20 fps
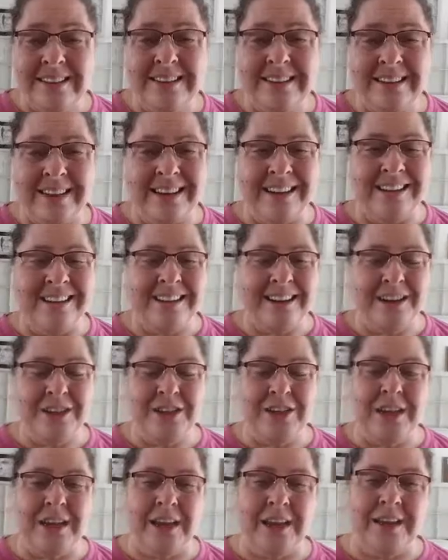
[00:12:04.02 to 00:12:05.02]

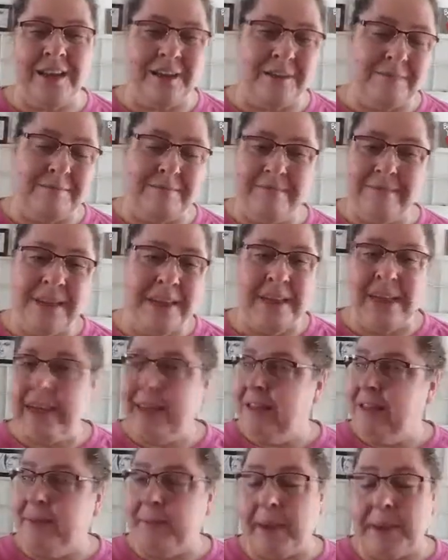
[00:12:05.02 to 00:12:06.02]
The
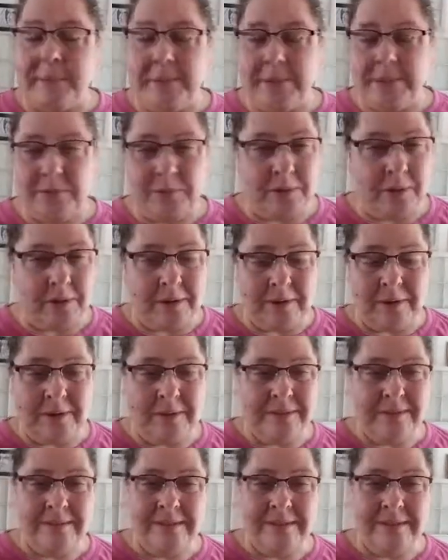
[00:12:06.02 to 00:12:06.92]
babies were